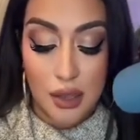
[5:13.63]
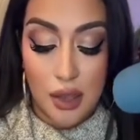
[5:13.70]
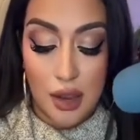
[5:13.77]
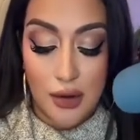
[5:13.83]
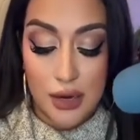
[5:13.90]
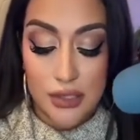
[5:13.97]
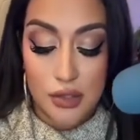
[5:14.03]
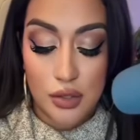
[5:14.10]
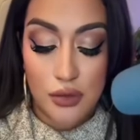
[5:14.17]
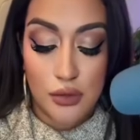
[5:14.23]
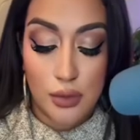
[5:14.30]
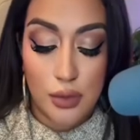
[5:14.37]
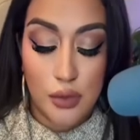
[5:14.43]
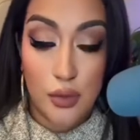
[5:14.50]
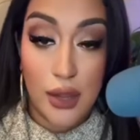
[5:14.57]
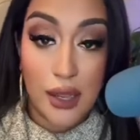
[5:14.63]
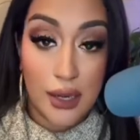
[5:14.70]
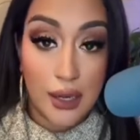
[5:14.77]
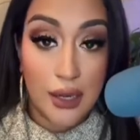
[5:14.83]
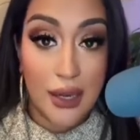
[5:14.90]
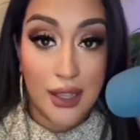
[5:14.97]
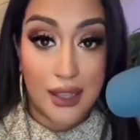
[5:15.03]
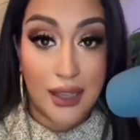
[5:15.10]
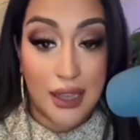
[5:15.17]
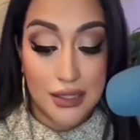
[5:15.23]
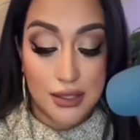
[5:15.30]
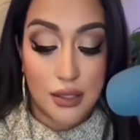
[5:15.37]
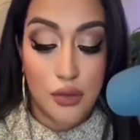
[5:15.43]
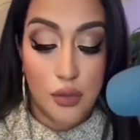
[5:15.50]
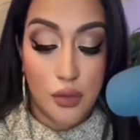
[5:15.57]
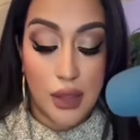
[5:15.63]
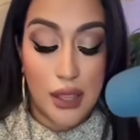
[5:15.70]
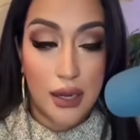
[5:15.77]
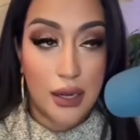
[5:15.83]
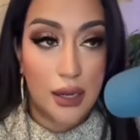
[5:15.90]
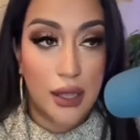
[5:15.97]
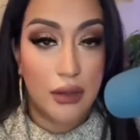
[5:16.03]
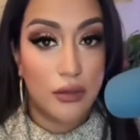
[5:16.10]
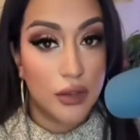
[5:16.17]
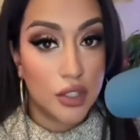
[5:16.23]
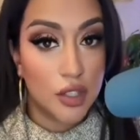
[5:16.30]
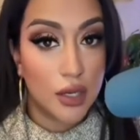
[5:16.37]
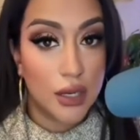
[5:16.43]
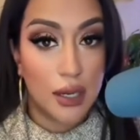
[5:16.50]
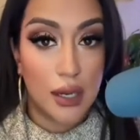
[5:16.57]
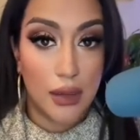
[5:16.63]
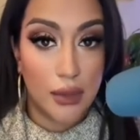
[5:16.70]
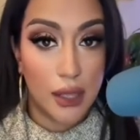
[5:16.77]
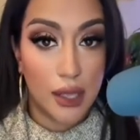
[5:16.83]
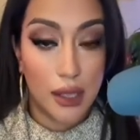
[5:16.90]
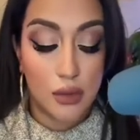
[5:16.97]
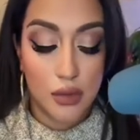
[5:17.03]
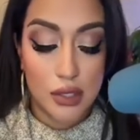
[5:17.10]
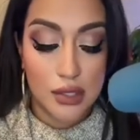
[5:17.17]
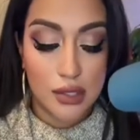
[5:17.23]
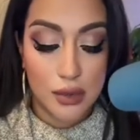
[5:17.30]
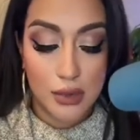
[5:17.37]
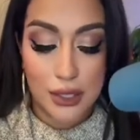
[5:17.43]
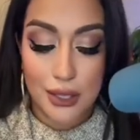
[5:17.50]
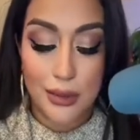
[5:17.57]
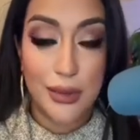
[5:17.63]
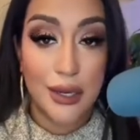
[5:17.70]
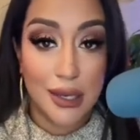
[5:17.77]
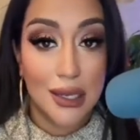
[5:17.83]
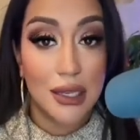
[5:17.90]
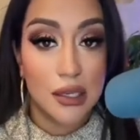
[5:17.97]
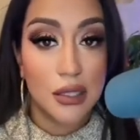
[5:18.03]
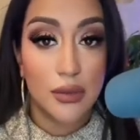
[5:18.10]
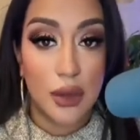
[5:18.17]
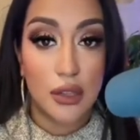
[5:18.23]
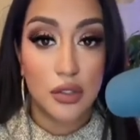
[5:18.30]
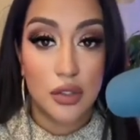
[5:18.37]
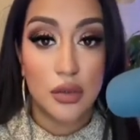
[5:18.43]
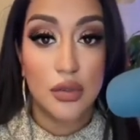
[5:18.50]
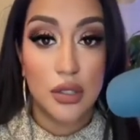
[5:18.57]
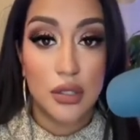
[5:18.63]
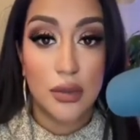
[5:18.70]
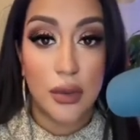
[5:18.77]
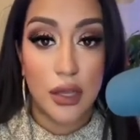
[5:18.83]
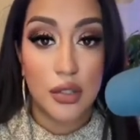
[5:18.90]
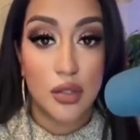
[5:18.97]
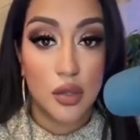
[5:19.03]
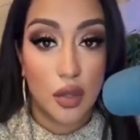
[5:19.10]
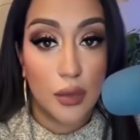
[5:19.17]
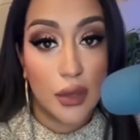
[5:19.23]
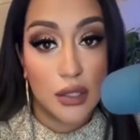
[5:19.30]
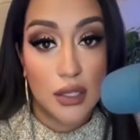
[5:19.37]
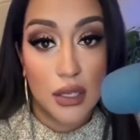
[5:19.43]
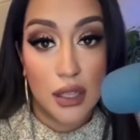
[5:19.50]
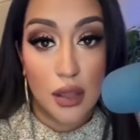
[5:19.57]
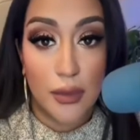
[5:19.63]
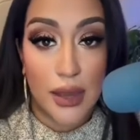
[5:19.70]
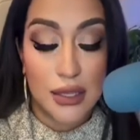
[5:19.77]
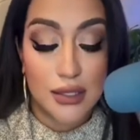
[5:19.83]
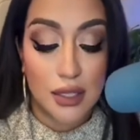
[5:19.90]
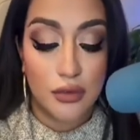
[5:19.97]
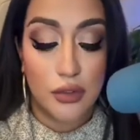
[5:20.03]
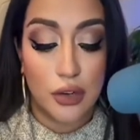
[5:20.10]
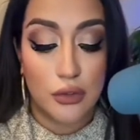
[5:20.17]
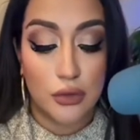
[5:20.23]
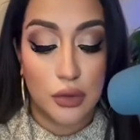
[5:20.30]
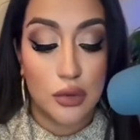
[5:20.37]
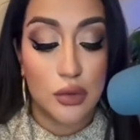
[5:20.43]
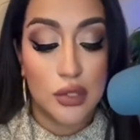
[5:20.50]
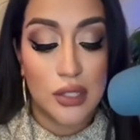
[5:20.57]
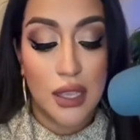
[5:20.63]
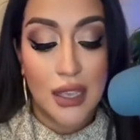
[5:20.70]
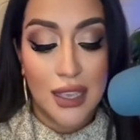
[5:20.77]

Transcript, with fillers: All right. So if you've been waiting, like I see you waiting, like frustrated, like, man, when is something coming in? It's about to. It's about to. You're about to get your basket full of fruits.